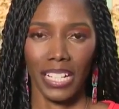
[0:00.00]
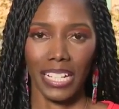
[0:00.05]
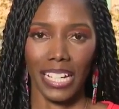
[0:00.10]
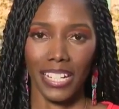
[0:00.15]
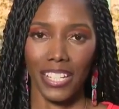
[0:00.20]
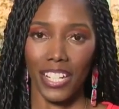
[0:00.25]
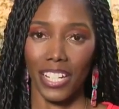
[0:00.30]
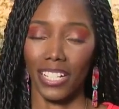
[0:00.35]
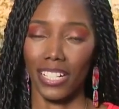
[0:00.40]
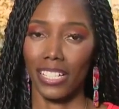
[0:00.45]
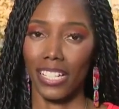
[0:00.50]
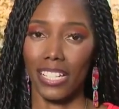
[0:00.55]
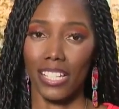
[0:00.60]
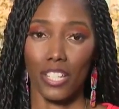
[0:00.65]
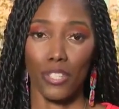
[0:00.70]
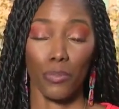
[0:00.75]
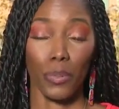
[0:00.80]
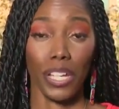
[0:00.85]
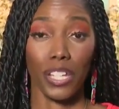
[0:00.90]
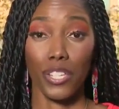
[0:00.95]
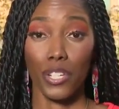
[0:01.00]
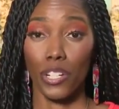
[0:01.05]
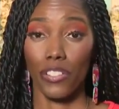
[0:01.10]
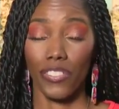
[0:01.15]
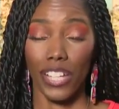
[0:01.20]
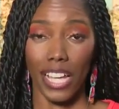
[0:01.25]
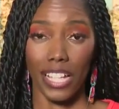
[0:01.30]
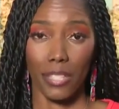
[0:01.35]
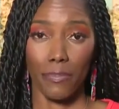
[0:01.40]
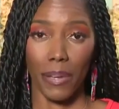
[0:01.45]
Yeah, Gina, this is week two
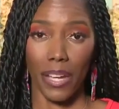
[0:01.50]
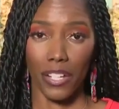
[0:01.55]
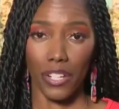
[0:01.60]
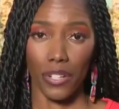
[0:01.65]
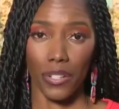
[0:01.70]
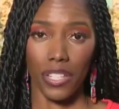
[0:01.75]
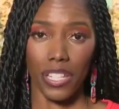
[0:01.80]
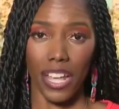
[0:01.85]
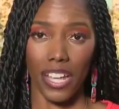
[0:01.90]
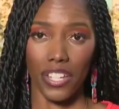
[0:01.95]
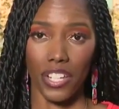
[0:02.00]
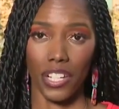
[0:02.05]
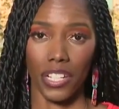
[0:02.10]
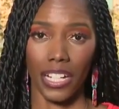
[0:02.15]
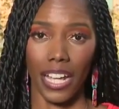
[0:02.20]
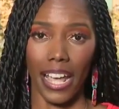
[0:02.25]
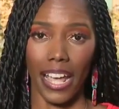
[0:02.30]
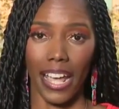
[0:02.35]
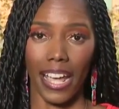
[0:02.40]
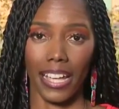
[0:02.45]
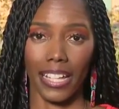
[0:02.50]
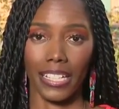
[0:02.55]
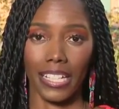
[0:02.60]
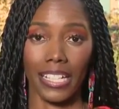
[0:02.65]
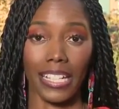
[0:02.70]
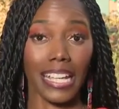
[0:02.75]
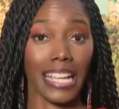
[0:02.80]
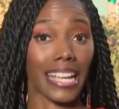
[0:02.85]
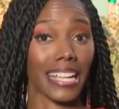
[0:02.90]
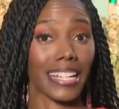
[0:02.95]
of that special session,
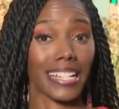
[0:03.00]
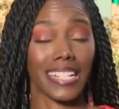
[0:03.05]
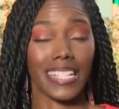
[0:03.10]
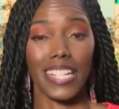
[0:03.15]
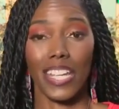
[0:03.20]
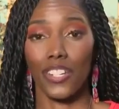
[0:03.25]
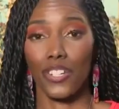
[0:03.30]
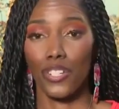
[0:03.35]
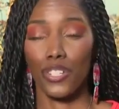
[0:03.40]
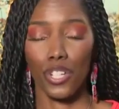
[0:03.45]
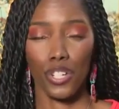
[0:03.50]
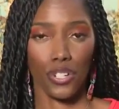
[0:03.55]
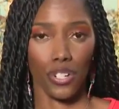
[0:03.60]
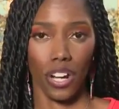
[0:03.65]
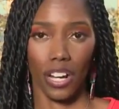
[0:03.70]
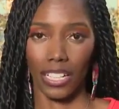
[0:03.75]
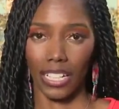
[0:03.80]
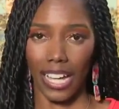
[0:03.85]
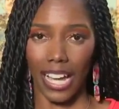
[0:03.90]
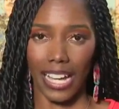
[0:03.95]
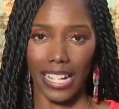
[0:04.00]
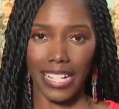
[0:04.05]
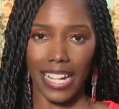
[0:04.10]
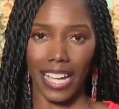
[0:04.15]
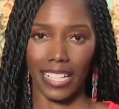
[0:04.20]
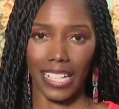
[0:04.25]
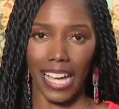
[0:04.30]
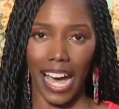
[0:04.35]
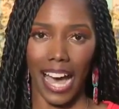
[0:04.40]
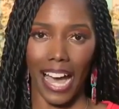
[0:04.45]
and it continues to draw a line
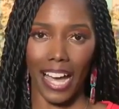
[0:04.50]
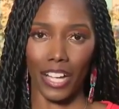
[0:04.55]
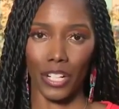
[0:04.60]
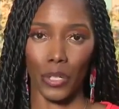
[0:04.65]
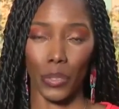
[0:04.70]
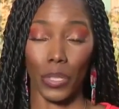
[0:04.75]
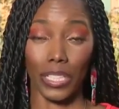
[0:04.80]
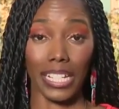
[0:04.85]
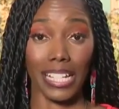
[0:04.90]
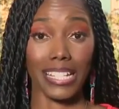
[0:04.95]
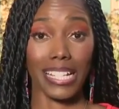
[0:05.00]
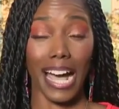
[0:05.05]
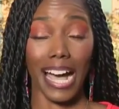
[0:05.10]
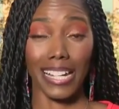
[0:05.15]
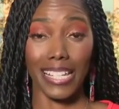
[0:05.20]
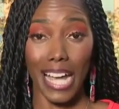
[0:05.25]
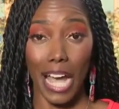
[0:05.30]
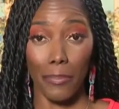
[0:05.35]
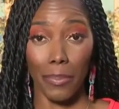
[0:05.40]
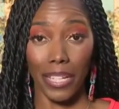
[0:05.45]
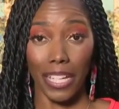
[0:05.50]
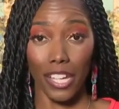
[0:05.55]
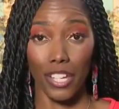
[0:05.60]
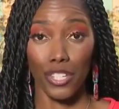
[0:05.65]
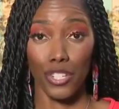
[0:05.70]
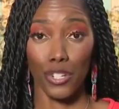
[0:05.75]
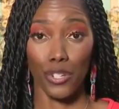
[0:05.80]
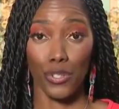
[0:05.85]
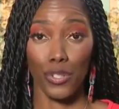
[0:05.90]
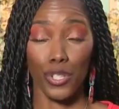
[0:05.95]
down the aisle on these hot topic
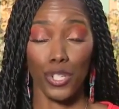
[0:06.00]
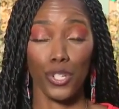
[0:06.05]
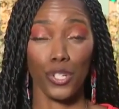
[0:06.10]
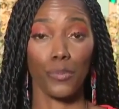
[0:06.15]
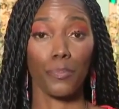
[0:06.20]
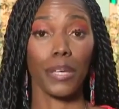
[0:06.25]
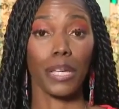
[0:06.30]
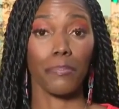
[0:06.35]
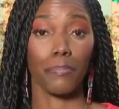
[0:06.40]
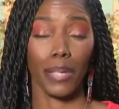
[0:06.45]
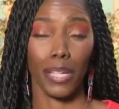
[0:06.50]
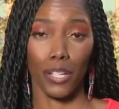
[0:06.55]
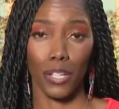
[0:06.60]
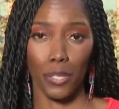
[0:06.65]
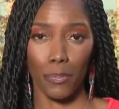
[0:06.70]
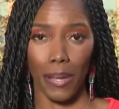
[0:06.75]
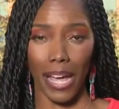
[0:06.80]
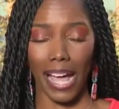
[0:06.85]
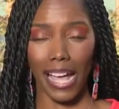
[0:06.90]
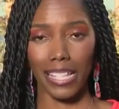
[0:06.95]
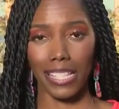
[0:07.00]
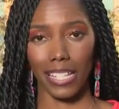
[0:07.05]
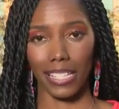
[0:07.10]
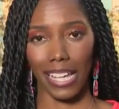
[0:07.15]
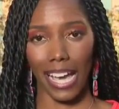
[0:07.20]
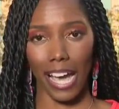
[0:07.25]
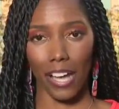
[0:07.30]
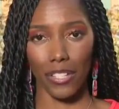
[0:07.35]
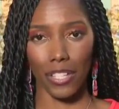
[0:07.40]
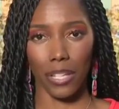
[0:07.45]
issues. Two big bills passed in
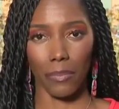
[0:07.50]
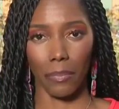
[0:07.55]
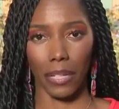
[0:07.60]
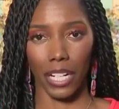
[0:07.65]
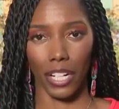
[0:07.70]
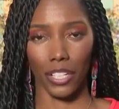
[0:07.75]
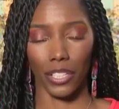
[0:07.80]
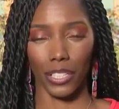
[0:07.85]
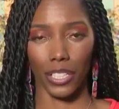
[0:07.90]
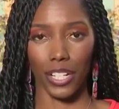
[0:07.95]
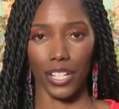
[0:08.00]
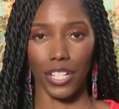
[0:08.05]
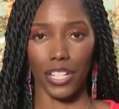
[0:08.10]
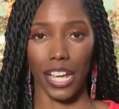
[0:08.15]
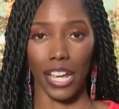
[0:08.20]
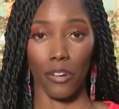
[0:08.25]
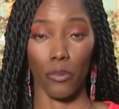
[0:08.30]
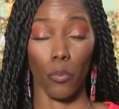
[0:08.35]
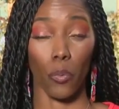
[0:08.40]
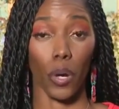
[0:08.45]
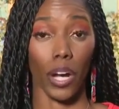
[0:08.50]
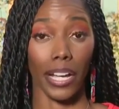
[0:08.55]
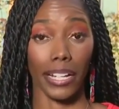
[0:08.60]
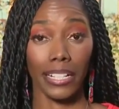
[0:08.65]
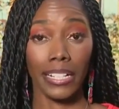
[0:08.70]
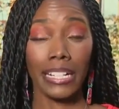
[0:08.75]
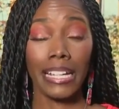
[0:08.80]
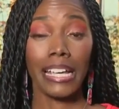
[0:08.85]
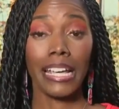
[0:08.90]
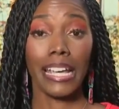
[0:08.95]
the House committee earlier today.
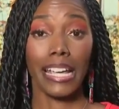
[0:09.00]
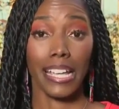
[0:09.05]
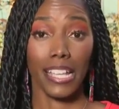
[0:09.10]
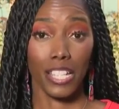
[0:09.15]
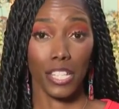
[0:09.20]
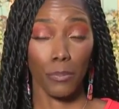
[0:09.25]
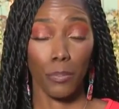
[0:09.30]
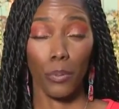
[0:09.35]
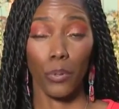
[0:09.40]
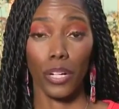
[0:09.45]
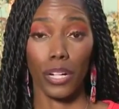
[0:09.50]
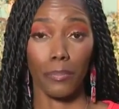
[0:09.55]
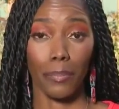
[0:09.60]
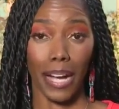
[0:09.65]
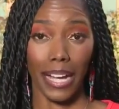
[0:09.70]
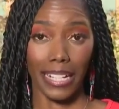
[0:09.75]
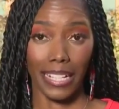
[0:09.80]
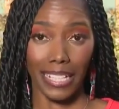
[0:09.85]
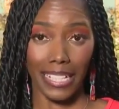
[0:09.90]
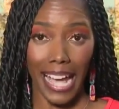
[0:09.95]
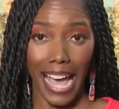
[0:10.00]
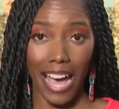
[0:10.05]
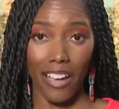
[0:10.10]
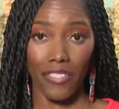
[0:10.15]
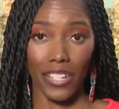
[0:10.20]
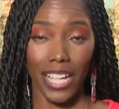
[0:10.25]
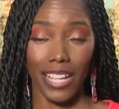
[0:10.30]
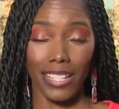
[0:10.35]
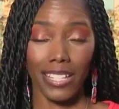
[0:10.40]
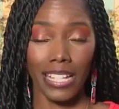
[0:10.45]
One is supported by gun
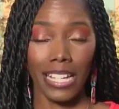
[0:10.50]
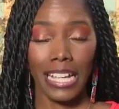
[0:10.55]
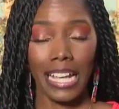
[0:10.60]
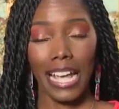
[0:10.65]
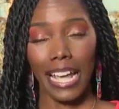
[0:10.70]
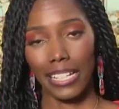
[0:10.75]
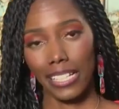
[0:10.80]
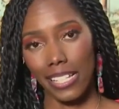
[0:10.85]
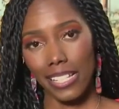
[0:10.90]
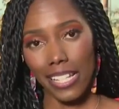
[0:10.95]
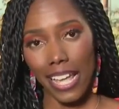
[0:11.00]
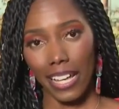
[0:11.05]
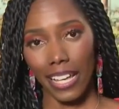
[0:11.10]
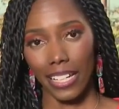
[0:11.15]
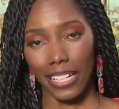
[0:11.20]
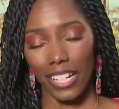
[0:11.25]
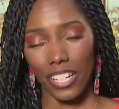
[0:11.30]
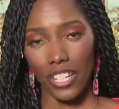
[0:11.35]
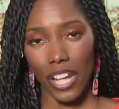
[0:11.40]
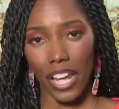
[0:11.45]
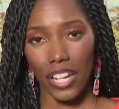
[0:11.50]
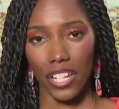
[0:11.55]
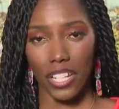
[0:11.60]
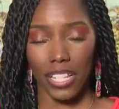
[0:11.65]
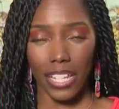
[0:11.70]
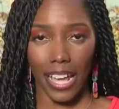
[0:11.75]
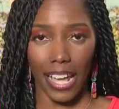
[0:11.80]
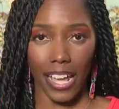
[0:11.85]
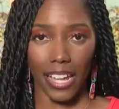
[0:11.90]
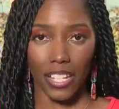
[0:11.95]
advocates, and the second, it changes
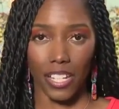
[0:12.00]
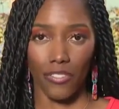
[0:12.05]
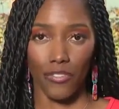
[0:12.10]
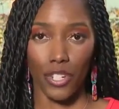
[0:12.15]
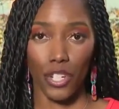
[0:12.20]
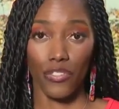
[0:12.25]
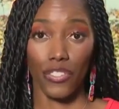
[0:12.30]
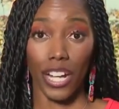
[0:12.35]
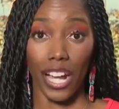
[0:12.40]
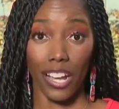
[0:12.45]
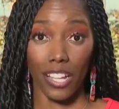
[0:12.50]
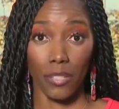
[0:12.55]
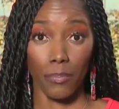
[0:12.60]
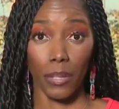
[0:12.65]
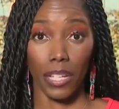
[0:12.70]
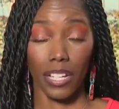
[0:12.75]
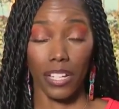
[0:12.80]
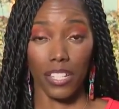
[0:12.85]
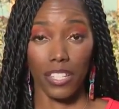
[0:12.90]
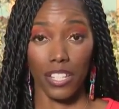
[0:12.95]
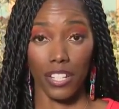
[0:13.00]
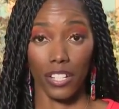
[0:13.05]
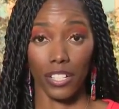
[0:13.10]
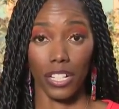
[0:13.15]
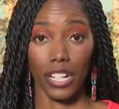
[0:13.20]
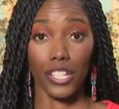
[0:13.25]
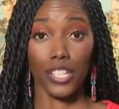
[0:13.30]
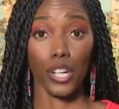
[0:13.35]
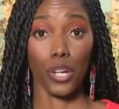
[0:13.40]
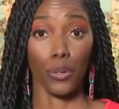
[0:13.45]
the age of juveniles being
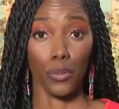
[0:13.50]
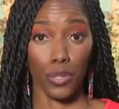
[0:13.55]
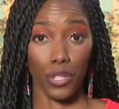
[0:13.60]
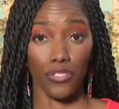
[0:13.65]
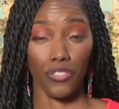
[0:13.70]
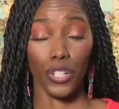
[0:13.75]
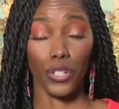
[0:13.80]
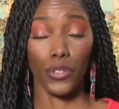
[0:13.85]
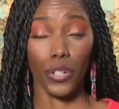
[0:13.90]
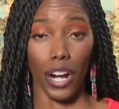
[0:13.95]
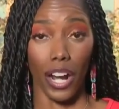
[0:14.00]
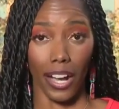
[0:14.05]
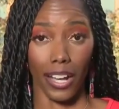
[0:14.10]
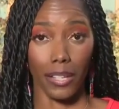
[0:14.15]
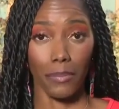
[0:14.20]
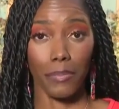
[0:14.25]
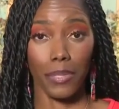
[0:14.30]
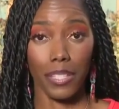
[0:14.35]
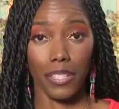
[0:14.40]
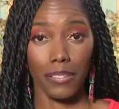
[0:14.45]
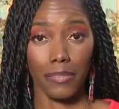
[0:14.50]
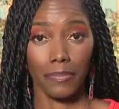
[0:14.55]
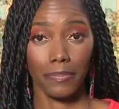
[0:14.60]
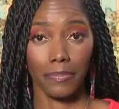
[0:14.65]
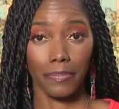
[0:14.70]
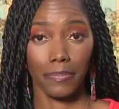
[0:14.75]
considered adults for crimes.